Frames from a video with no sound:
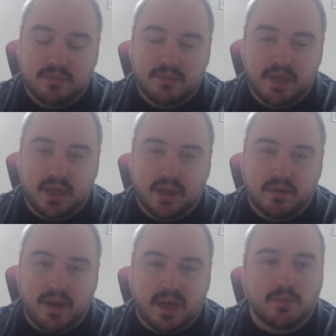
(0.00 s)

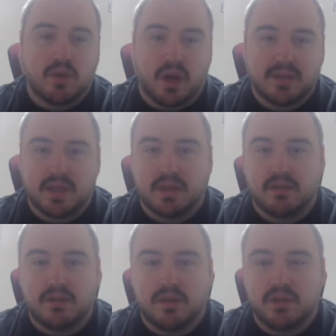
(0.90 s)
Animal Crossing
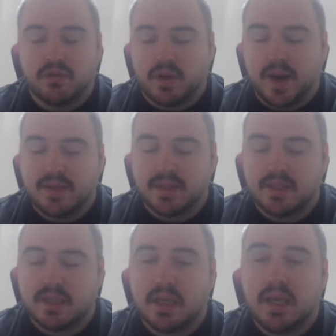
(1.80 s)
New
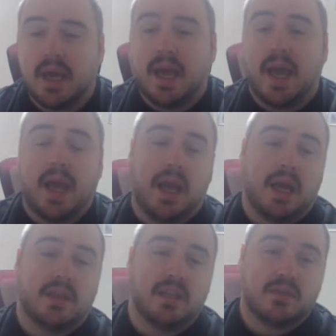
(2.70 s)
Horizons.
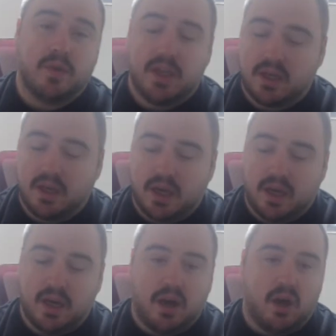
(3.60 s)
And this week
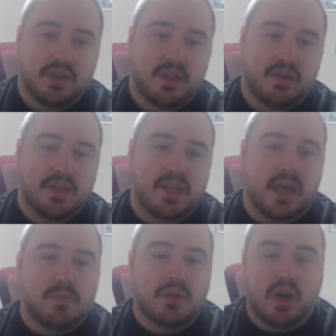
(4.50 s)
also is
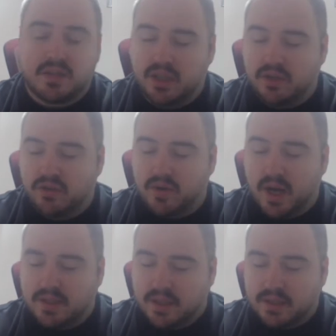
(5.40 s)
Animal Crossing New
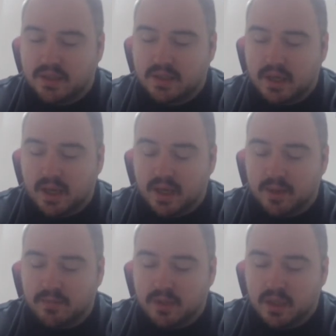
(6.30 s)
Horizons.
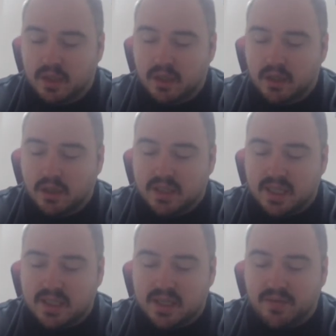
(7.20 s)
Looks like
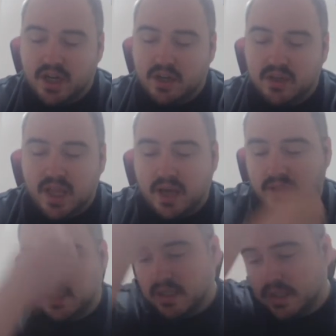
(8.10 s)

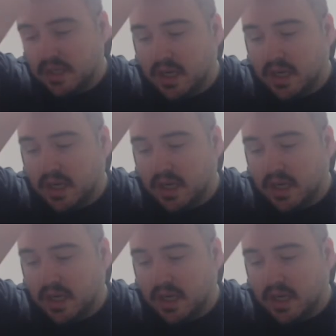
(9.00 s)
700,000.